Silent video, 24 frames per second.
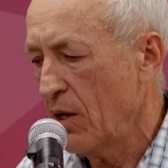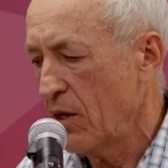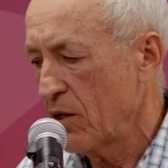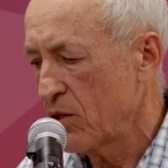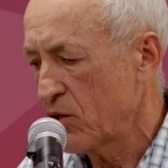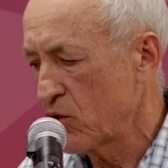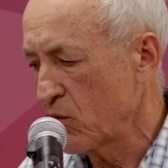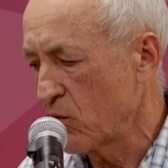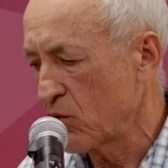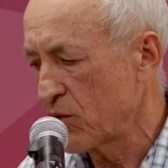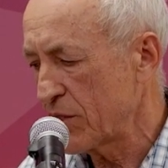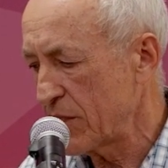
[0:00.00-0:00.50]

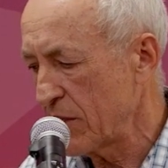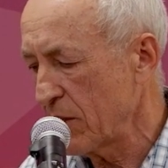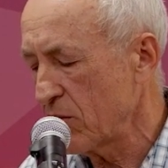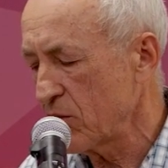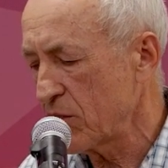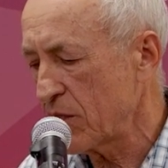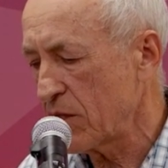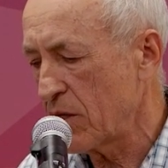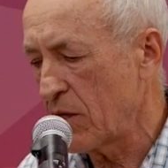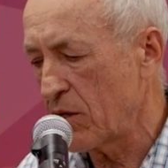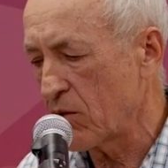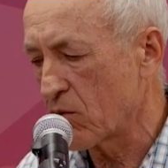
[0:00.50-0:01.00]
So
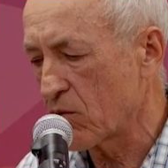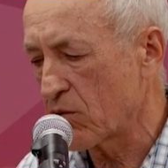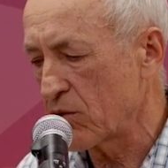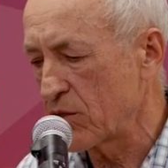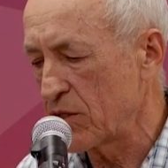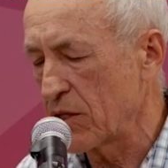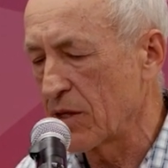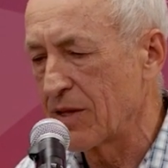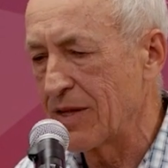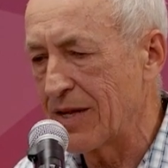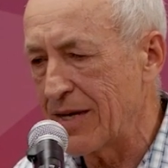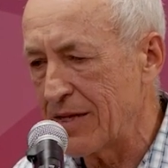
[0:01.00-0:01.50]
cells are
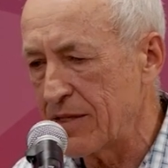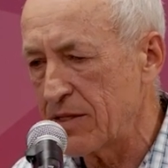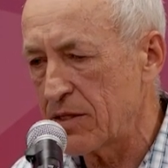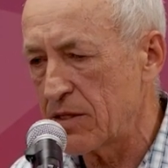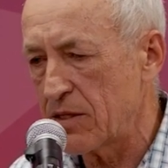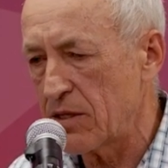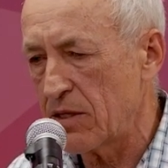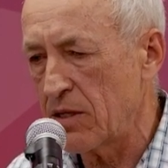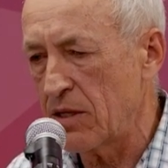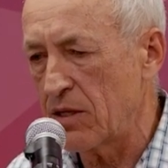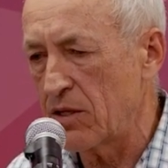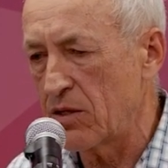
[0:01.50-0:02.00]
already
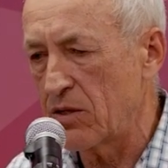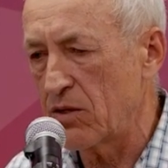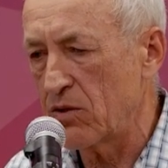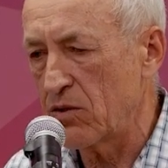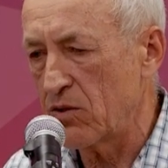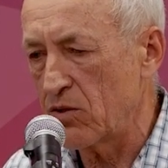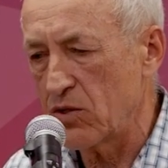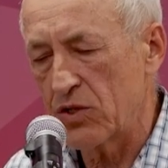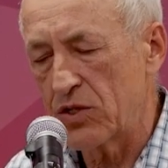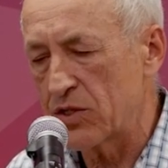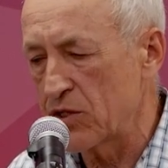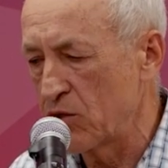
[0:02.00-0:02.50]
lysed and
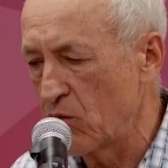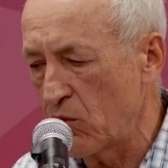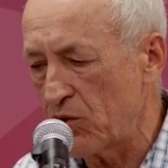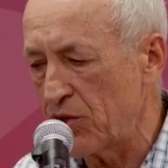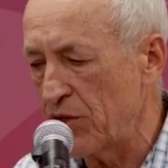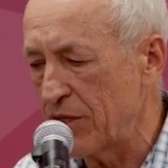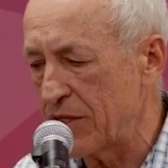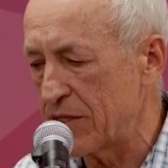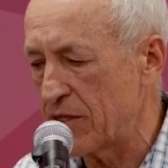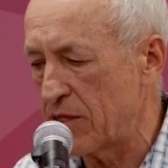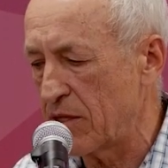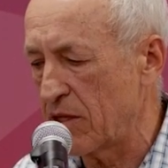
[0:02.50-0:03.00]
it's not
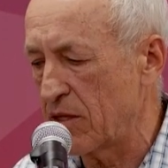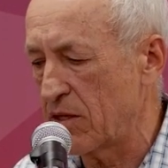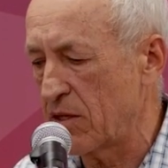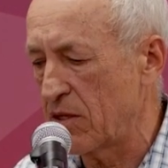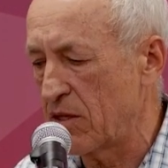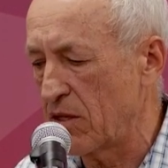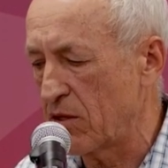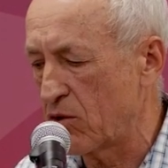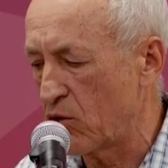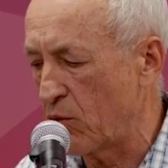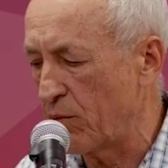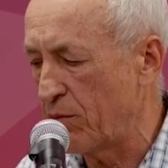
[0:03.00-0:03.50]
necessary
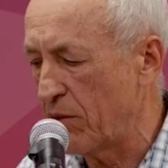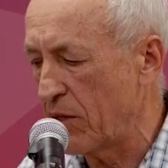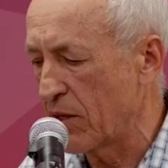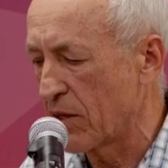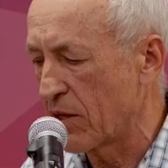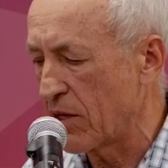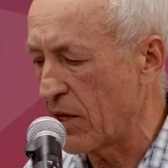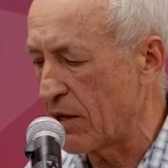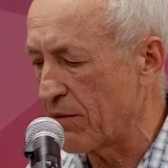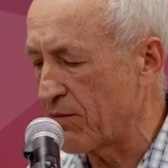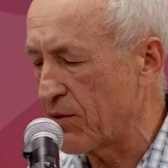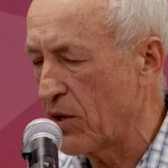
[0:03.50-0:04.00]
to be
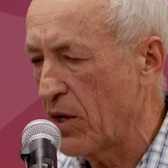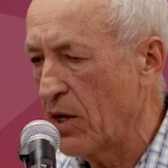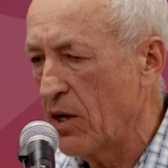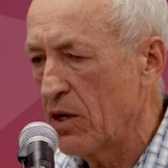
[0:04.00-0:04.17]
alive.